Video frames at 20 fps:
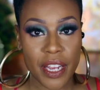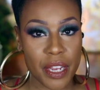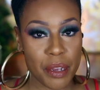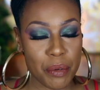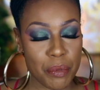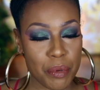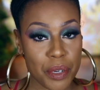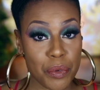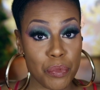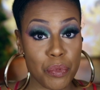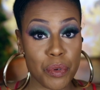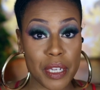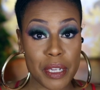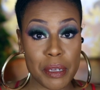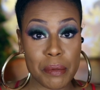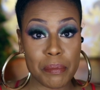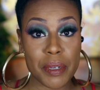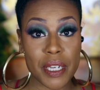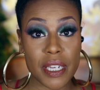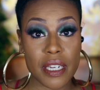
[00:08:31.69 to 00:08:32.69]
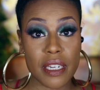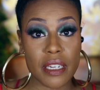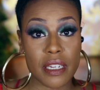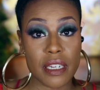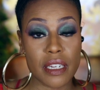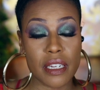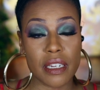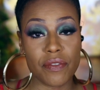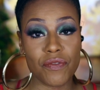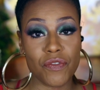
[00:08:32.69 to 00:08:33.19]
It would really be
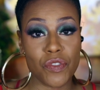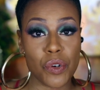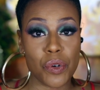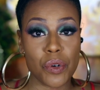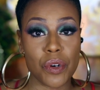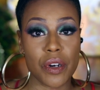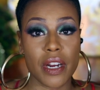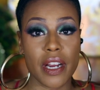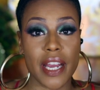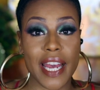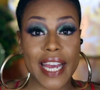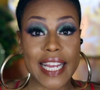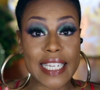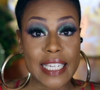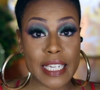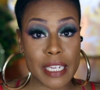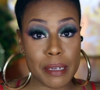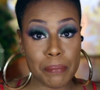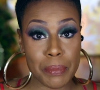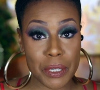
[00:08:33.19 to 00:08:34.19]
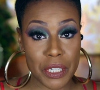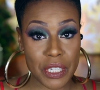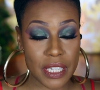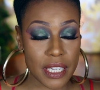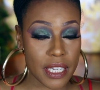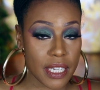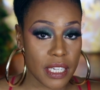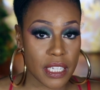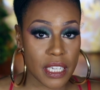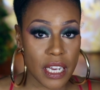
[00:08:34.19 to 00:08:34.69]
good for a deeper
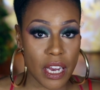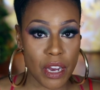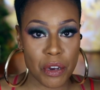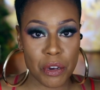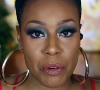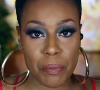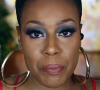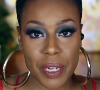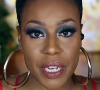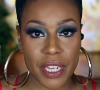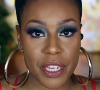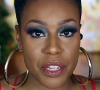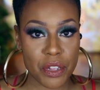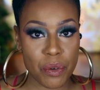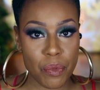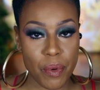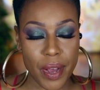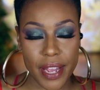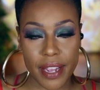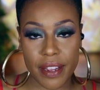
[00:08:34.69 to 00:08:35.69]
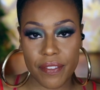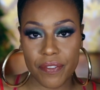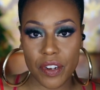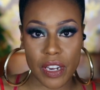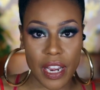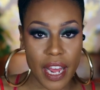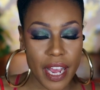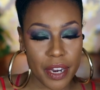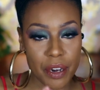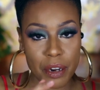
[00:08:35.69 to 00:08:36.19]
skin tone, but either way, if
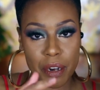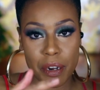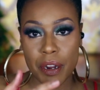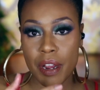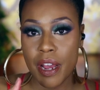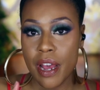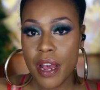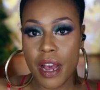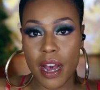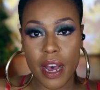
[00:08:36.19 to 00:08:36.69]
you're lighter,